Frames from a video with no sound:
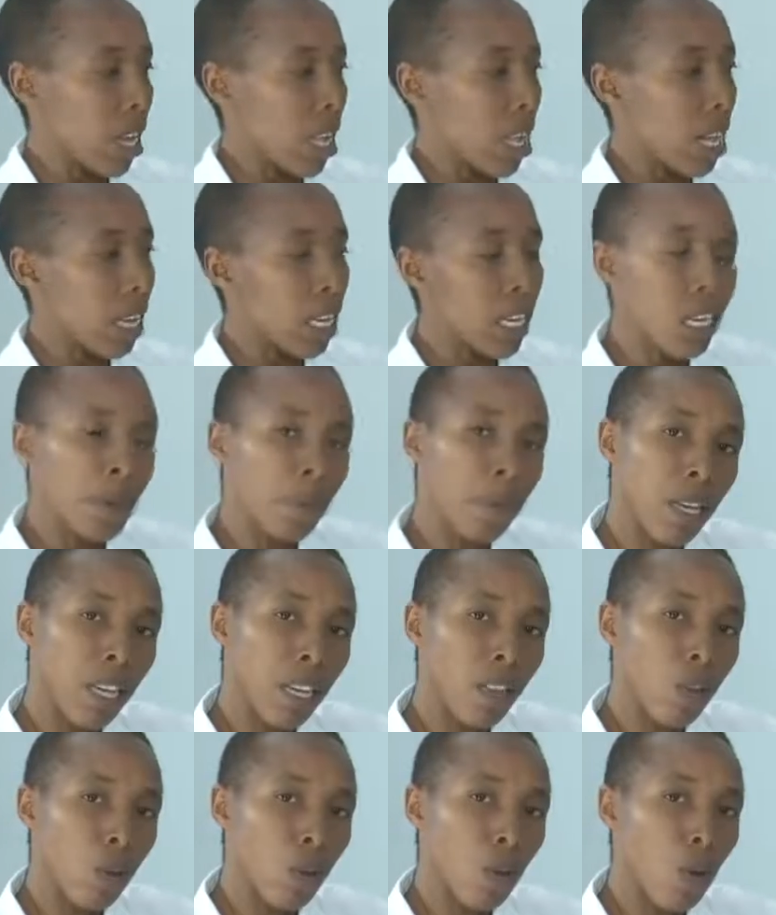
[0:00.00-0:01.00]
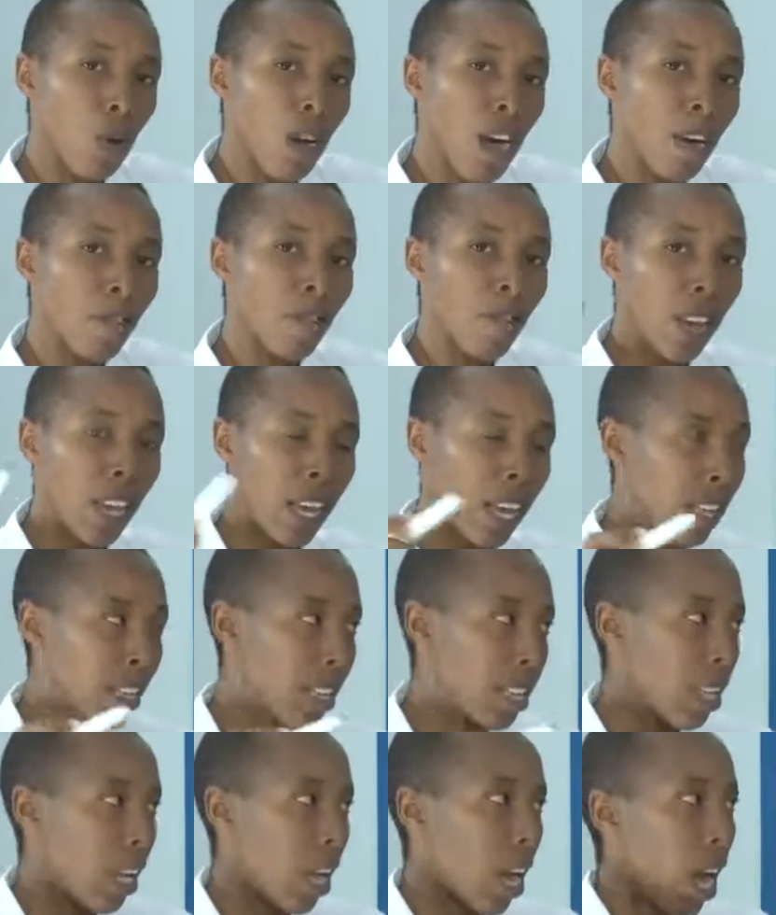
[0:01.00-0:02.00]
then it means you have
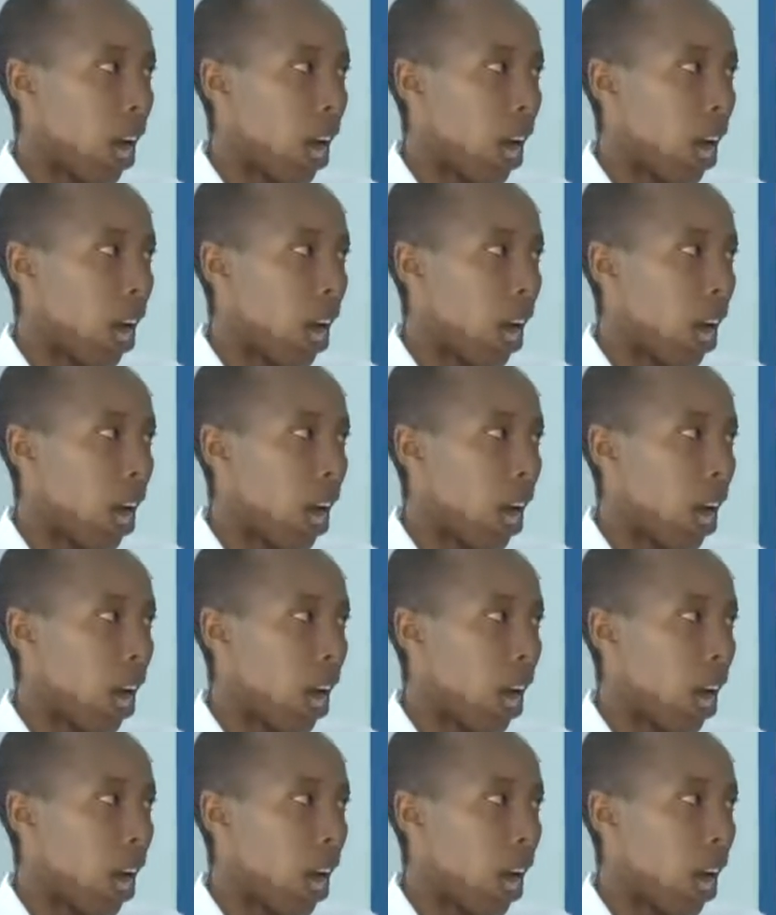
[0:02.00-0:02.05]
less